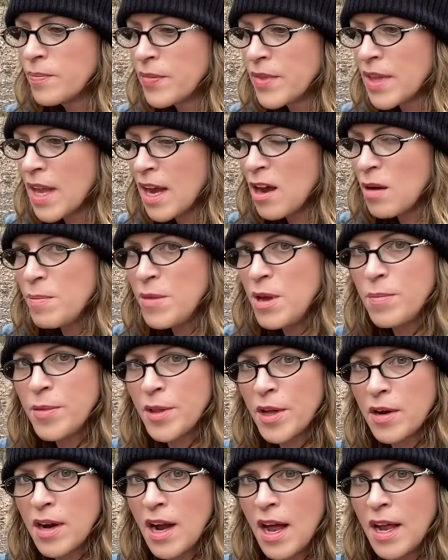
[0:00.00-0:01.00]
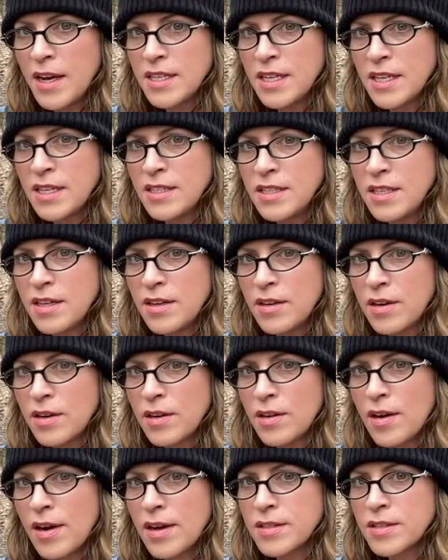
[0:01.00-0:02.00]
I hope people aren't hunting deer
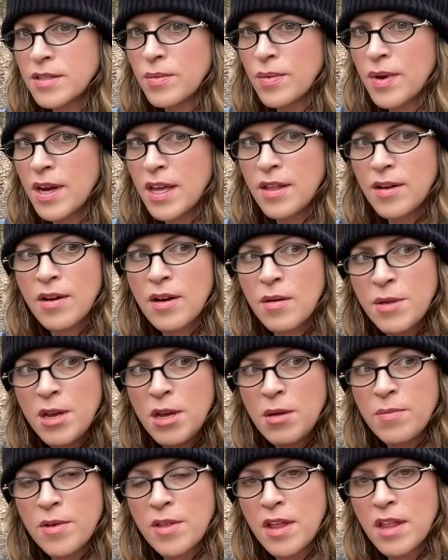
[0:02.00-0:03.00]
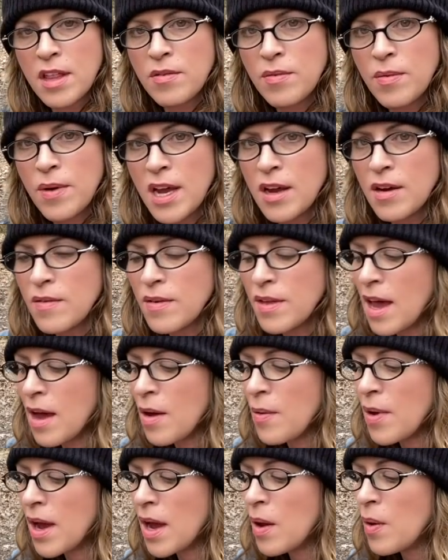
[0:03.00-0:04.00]
across the way. There are people that live way over that
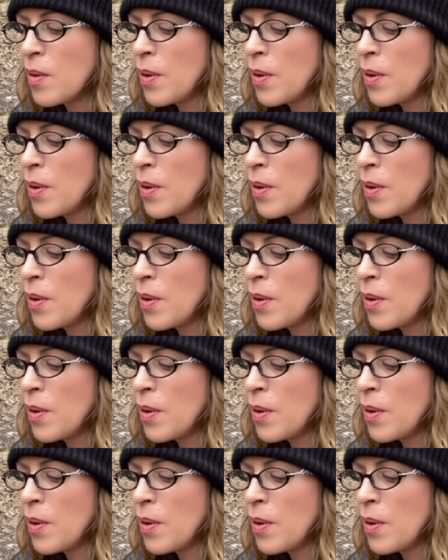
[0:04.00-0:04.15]
way